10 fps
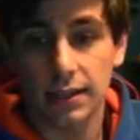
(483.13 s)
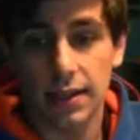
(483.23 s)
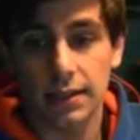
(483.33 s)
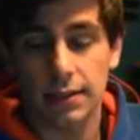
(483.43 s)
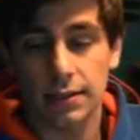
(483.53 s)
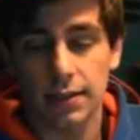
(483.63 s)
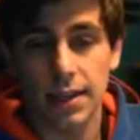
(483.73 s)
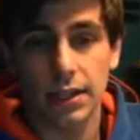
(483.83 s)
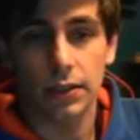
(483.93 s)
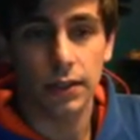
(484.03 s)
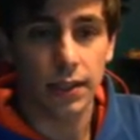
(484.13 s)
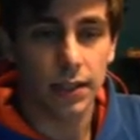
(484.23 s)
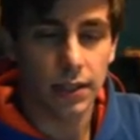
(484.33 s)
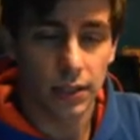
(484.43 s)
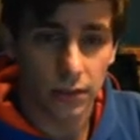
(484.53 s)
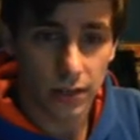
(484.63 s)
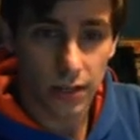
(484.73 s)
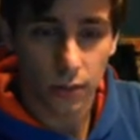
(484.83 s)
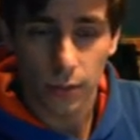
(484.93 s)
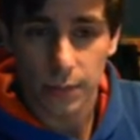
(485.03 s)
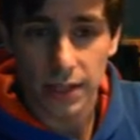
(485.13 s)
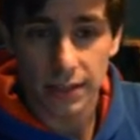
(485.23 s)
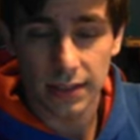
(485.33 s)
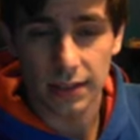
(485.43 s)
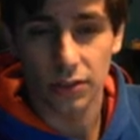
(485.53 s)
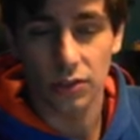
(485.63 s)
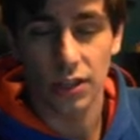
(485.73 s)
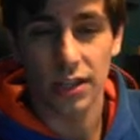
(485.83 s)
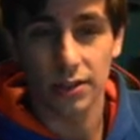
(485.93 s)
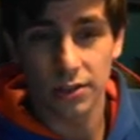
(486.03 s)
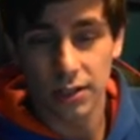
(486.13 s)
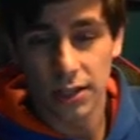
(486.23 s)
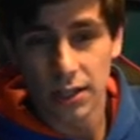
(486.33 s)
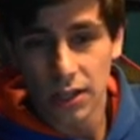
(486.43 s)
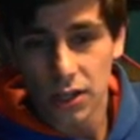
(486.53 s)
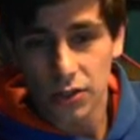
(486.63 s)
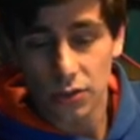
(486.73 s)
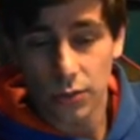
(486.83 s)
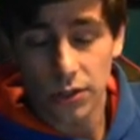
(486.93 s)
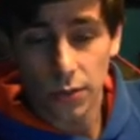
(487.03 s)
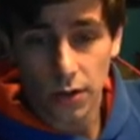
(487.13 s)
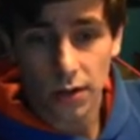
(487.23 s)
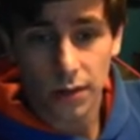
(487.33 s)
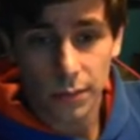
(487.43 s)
takes c8. Okay, and so now a piece is exchanged. So when you are up